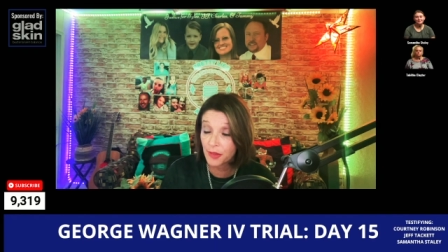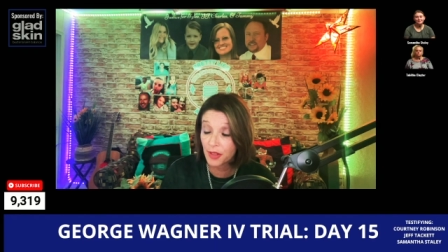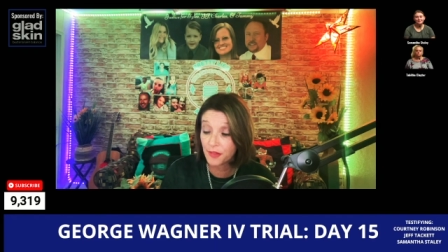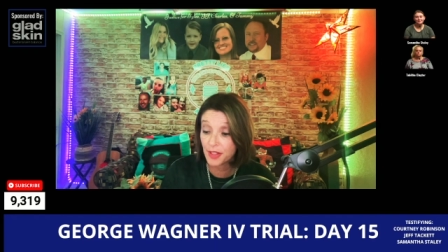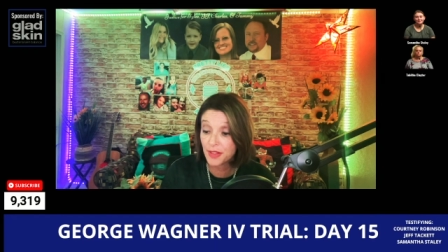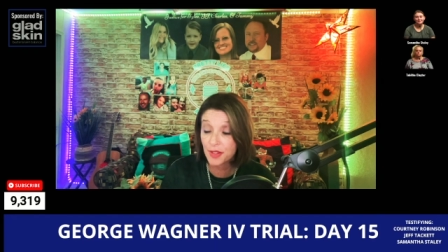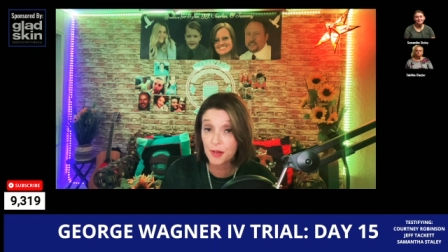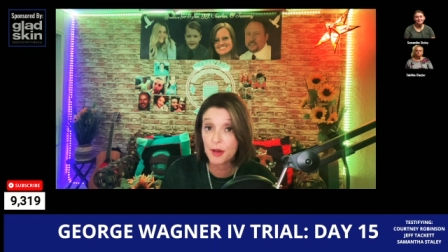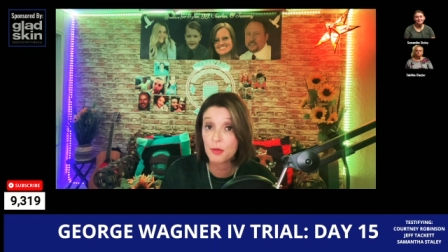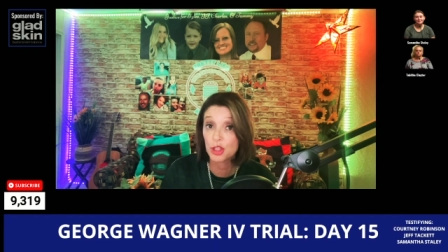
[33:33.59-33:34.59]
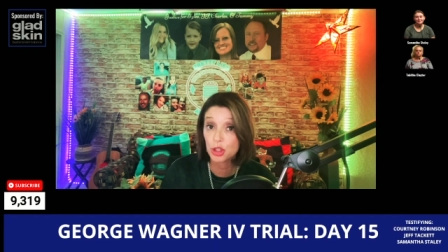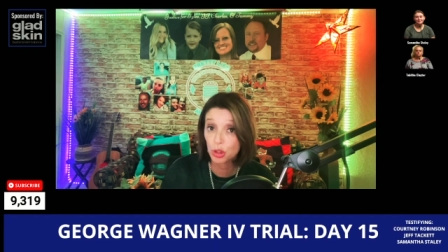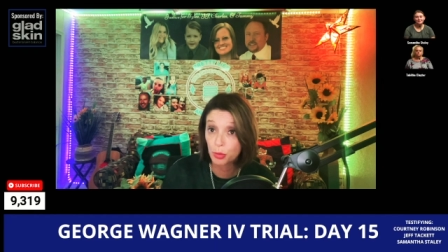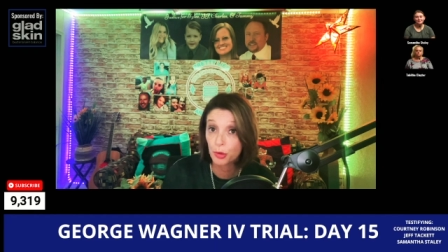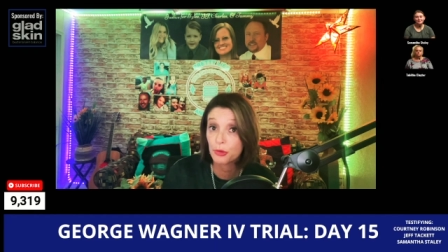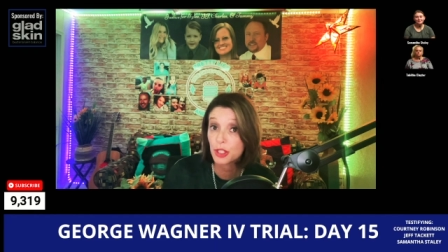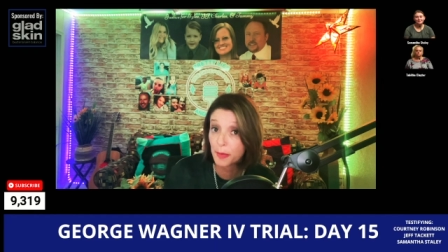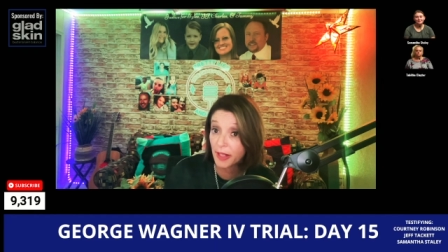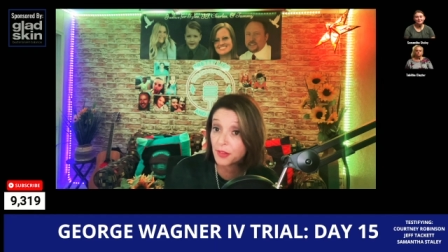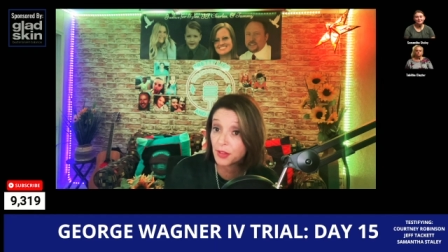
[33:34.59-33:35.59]
The defense attorney was super
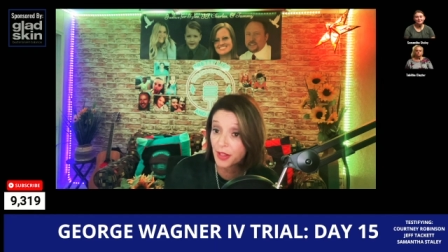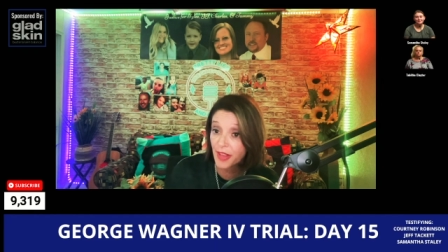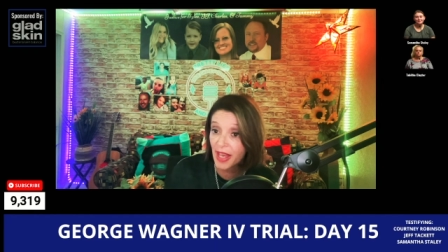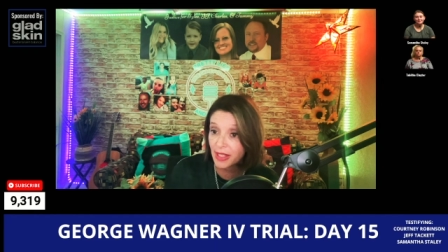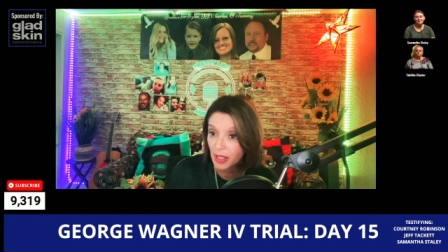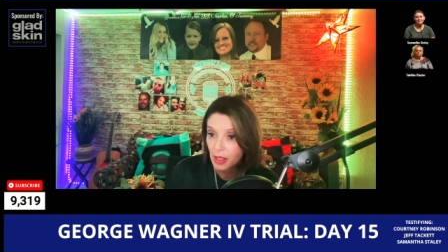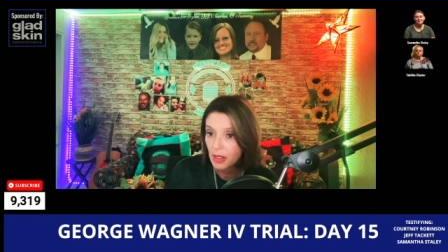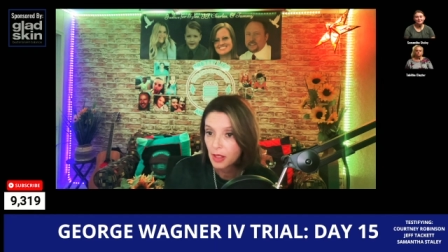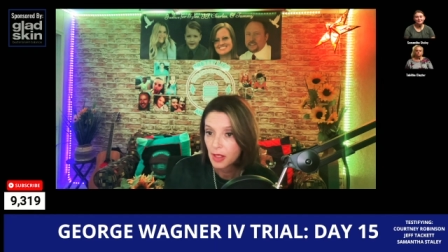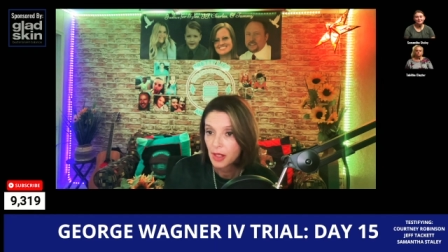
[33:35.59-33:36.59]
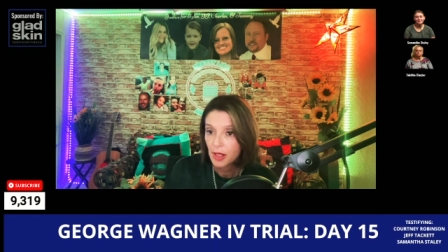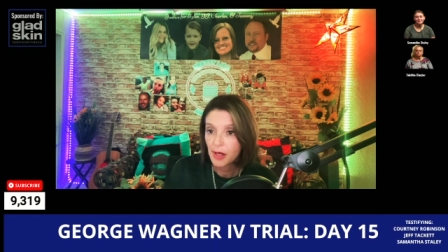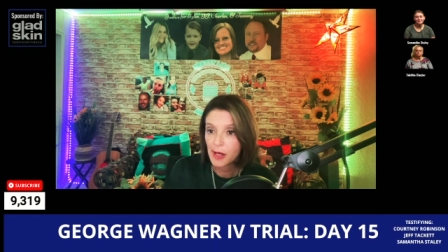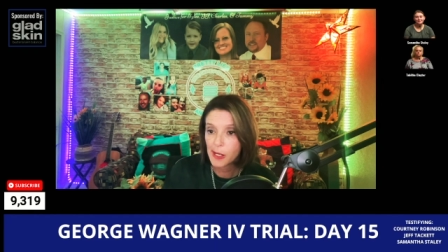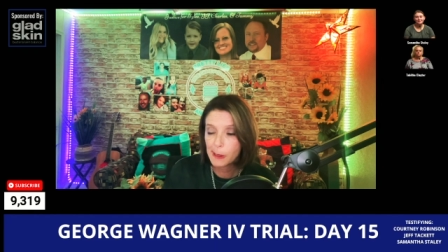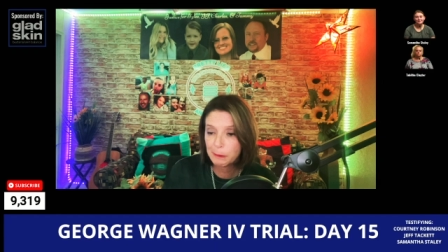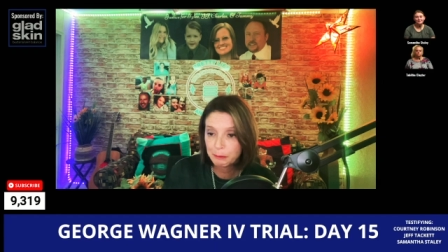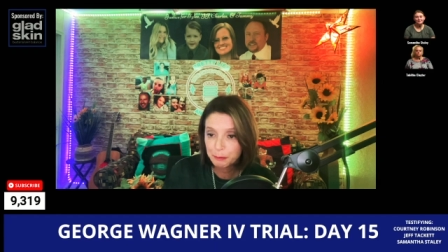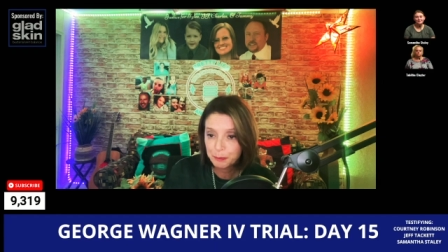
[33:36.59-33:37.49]
respectful of that. Um